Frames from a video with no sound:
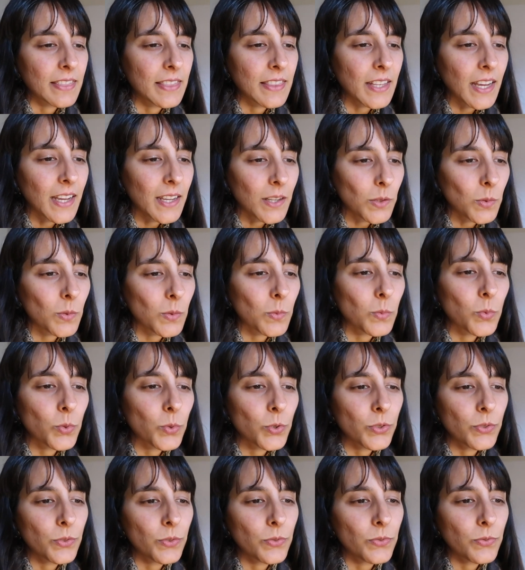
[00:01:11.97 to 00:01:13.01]
that
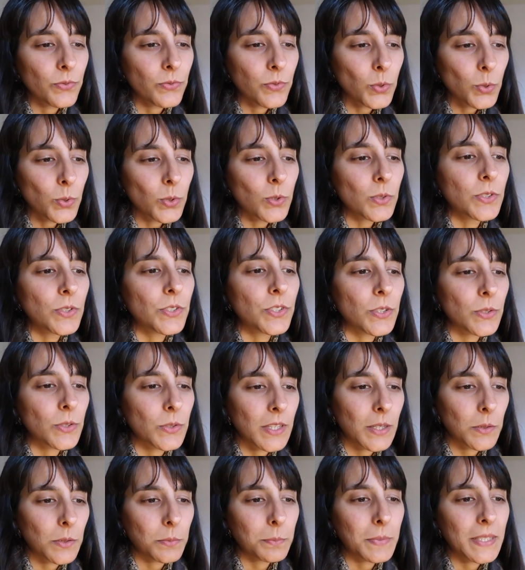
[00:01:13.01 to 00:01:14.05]
would force you,
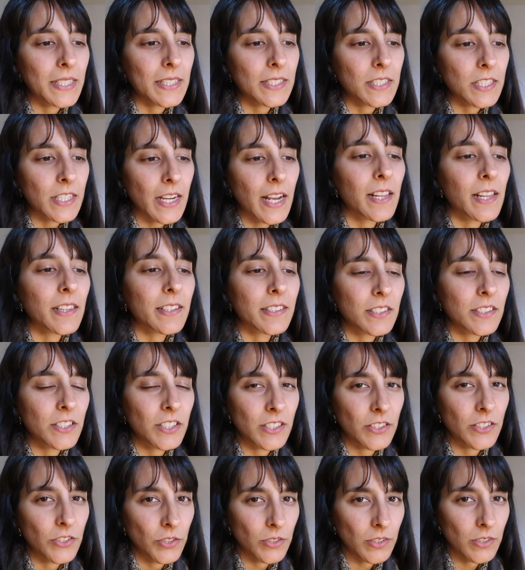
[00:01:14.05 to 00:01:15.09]
that would be a challenge
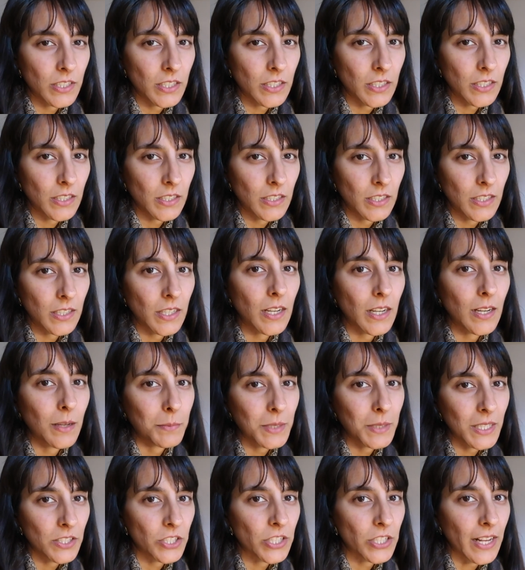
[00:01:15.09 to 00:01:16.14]
in your chart, a
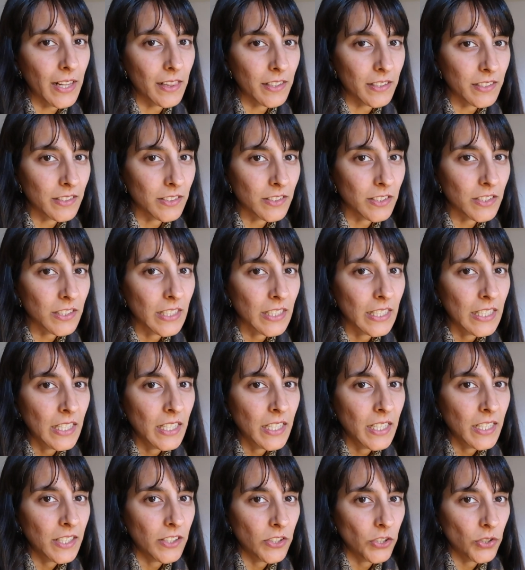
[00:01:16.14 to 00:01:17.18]
karmic challenge
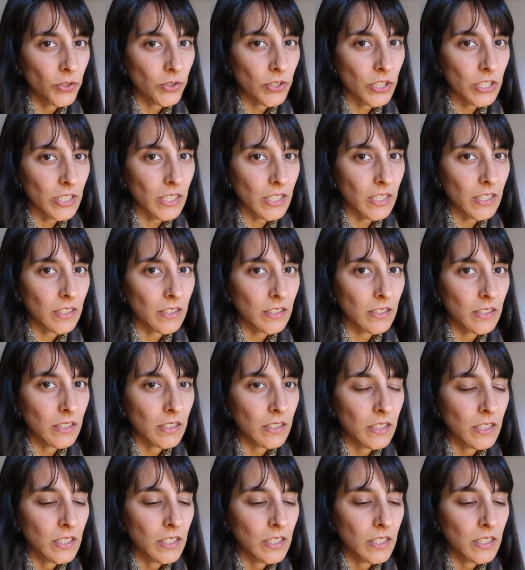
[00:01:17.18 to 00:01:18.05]
in your chart